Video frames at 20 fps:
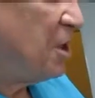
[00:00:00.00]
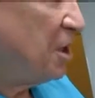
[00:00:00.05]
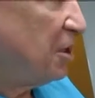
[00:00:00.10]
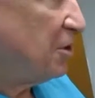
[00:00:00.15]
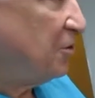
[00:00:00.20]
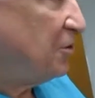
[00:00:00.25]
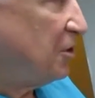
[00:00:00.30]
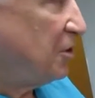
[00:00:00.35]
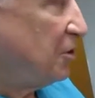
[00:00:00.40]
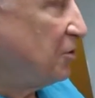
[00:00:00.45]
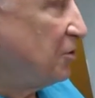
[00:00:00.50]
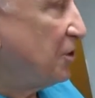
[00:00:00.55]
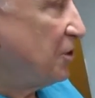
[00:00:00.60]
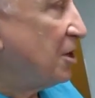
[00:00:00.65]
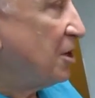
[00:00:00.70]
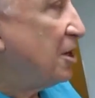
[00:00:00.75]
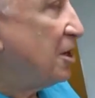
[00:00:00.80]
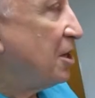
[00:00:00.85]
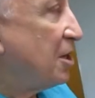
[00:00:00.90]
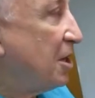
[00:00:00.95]
and teeth,
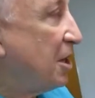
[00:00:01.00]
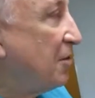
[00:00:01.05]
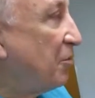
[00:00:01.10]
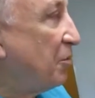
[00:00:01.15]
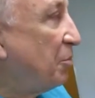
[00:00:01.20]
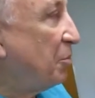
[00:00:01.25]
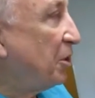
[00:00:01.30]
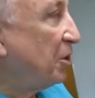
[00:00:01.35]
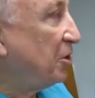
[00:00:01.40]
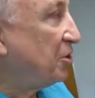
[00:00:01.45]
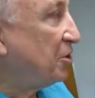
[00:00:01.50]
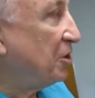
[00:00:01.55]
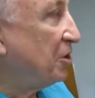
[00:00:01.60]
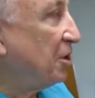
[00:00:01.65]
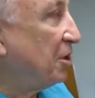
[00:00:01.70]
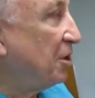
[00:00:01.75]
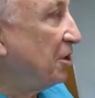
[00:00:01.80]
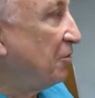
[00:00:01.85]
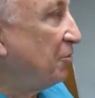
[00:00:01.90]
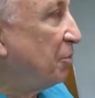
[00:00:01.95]
if a
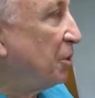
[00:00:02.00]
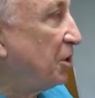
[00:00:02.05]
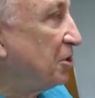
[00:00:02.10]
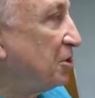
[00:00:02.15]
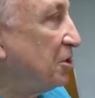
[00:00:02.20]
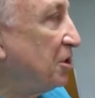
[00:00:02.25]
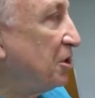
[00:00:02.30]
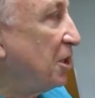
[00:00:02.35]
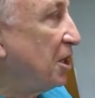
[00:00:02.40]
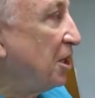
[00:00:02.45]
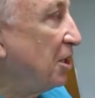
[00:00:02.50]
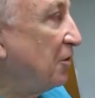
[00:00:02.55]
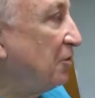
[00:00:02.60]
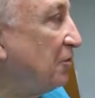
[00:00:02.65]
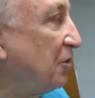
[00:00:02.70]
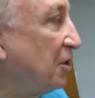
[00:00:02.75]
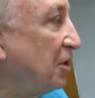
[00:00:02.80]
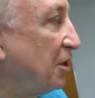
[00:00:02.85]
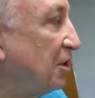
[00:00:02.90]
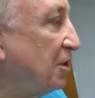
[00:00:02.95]
patient
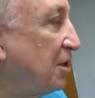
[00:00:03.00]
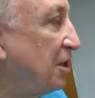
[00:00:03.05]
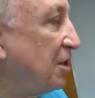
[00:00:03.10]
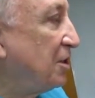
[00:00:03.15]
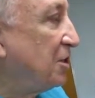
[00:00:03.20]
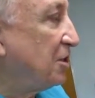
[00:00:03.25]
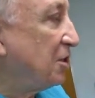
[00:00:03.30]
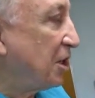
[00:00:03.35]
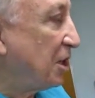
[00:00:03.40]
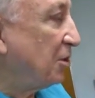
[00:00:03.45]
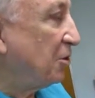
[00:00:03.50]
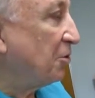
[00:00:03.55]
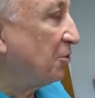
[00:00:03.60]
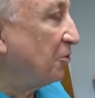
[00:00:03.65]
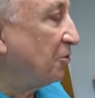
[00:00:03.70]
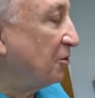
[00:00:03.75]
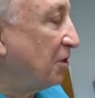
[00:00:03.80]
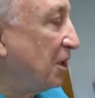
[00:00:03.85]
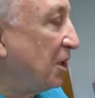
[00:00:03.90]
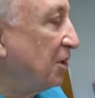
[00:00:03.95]
has kind of yellow
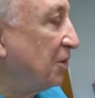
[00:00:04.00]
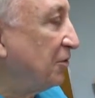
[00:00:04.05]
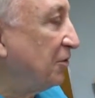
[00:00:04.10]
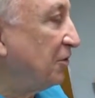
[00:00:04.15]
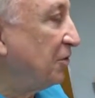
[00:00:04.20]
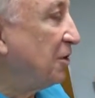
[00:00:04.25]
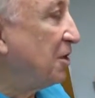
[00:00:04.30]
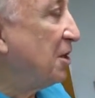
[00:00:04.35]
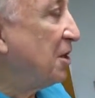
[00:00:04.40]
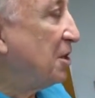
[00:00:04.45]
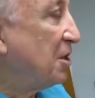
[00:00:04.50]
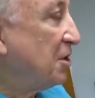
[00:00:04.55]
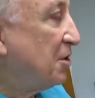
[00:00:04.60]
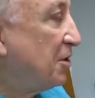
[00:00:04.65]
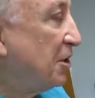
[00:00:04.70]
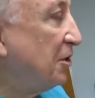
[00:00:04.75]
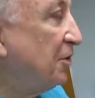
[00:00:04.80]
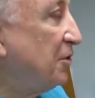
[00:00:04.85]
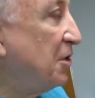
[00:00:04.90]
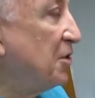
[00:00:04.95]
stains,
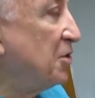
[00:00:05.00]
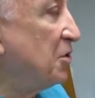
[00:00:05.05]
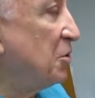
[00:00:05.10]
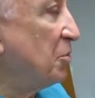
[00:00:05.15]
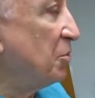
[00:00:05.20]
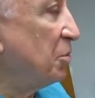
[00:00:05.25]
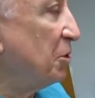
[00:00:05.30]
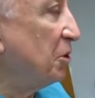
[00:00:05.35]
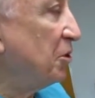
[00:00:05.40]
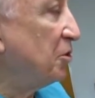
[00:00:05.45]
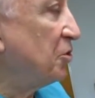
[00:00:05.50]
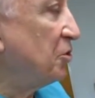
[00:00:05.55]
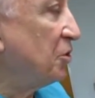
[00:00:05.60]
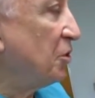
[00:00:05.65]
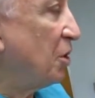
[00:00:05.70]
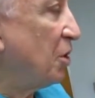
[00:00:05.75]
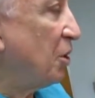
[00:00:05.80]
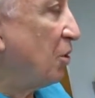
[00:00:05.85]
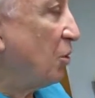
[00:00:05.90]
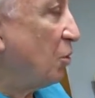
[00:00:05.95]
they tend to bleach
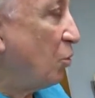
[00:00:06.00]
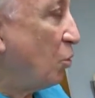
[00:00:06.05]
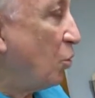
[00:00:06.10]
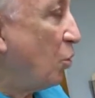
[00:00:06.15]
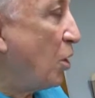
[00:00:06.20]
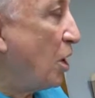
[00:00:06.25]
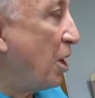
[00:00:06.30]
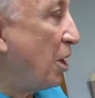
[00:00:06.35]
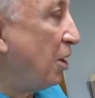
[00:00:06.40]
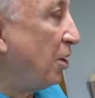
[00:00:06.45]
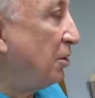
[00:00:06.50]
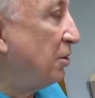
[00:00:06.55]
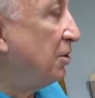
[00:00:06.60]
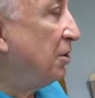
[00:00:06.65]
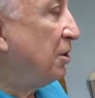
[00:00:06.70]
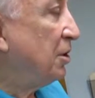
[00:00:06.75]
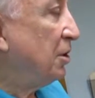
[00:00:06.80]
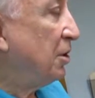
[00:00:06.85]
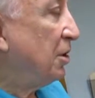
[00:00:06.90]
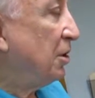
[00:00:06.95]
well.
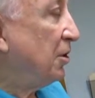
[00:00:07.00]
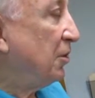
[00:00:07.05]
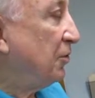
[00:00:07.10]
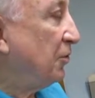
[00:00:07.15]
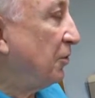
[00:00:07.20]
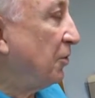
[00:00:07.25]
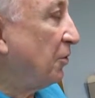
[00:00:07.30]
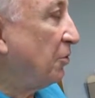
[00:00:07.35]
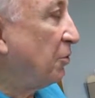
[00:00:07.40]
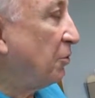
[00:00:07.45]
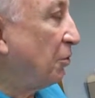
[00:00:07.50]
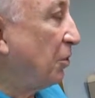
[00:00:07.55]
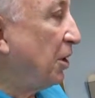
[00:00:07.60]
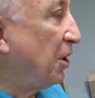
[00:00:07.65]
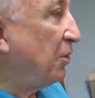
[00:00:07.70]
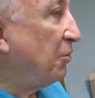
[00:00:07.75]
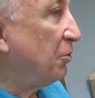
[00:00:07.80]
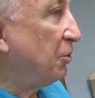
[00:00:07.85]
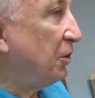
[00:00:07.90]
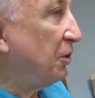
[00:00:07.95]
So
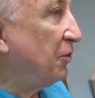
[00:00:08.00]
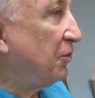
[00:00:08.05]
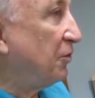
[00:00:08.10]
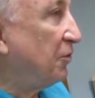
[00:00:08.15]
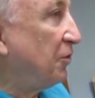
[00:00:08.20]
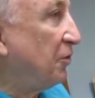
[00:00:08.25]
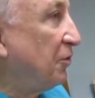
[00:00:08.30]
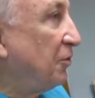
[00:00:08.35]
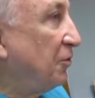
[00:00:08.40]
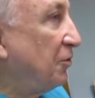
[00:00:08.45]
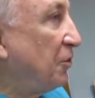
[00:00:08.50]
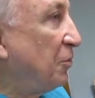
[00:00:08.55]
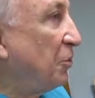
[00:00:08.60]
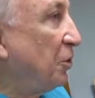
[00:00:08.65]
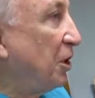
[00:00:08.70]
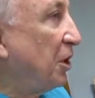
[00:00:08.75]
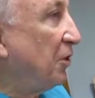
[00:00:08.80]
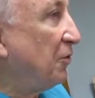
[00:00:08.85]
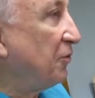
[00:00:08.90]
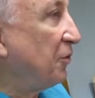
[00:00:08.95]
somebody
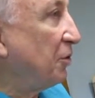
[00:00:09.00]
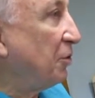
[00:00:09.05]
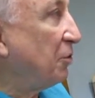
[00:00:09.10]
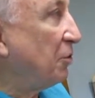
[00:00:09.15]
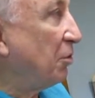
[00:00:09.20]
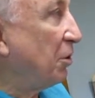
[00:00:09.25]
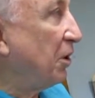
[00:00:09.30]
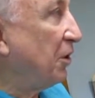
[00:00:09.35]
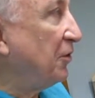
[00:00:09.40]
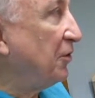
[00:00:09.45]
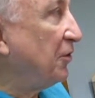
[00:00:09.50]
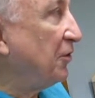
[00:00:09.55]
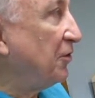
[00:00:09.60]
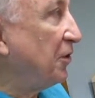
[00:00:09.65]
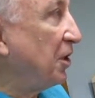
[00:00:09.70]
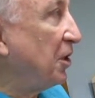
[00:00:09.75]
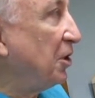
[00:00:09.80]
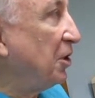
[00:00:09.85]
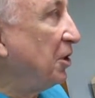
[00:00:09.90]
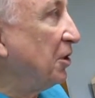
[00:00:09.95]
has a gray
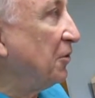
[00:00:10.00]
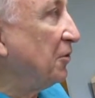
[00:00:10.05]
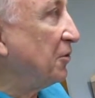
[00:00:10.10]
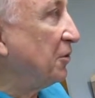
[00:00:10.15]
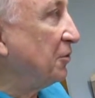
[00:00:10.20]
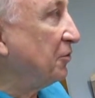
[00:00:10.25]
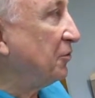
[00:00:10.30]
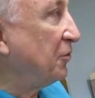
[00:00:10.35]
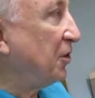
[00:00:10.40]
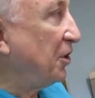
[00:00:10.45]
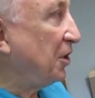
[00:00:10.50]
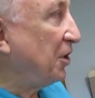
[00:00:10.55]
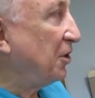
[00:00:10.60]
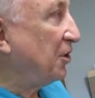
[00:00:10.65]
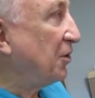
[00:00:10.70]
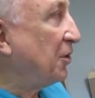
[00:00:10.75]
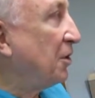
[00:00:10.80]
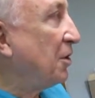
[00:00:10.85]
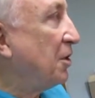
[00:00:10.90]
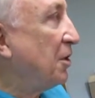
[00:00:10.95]
staining of their
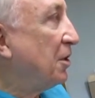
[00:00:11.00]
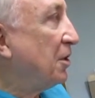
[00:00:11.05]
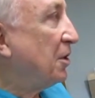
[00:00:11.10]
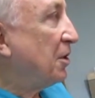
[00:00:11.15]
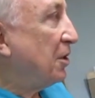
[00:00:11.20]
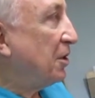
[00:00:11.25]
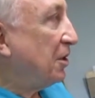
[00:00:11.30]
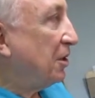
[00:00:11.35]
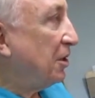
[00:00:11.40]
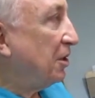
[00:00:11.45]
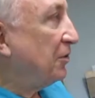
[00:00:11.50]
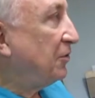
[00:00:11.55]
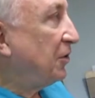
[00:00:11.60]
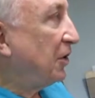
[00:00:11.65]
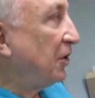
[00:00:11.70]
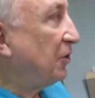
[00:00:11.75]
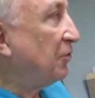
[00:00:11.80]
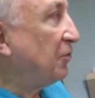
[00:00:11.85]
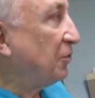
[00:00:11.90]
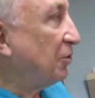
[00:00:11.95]
teeth, it
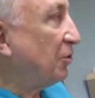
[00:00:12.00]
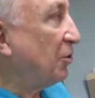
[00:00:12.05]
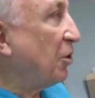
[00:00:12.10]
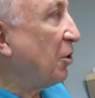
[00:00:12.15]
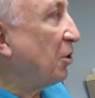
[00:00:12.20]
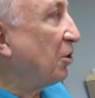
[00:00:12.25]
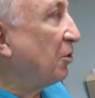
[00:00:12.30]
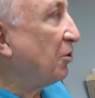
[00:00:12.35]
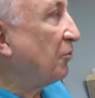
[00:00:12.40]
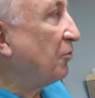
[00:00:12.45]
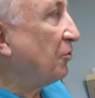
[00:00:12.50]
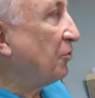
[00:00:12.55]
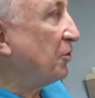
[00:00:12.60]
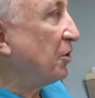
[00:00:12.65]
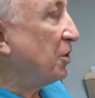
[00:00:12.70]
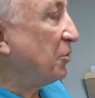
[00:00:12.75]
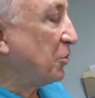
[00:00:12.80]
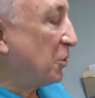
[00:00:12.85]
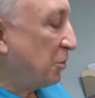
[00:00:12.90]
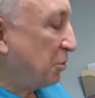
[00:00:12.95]
takes longer for
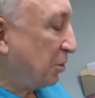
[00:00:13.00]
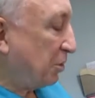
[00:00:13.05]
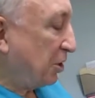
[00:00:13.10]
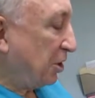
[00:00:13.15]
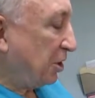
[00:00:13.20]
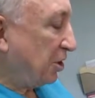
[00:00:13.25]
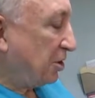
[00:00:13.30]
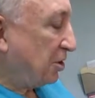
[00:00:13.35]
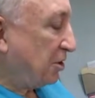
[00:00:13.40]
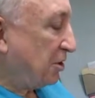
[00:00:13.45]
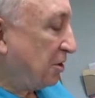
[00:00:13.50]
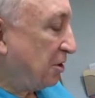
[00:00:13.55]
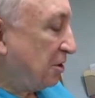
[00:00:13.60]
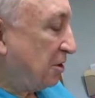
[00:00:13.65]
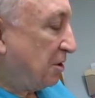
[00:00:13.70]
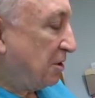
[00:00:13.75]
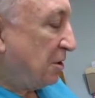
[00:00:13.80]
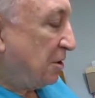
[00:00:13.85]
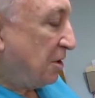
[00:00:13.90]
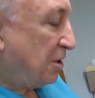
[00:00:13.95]
them to bleach.
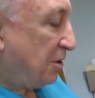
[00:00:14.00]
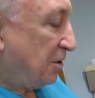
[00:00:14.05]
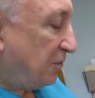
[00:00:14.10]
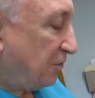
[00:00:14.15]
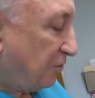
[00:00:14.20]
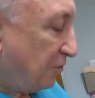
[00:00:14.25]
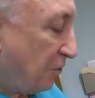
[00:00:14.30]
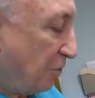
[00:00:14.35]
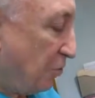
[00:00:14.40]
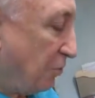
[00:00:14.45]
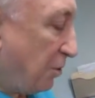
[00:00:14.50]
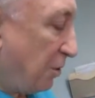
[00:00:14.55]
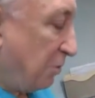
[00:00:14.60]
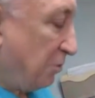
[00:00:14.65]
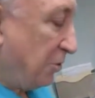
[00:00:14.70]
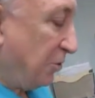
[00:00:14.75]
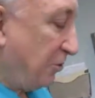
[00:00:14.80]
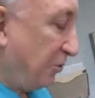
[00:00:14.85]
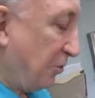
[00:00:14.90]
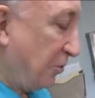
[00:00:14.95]
So what
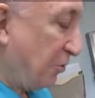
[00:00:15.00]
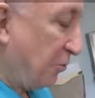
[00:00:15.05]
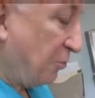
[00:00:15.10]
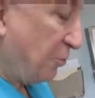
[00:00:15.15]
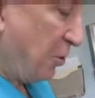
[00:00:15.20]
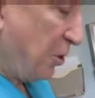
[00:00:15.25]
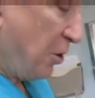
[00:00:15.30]
we do is we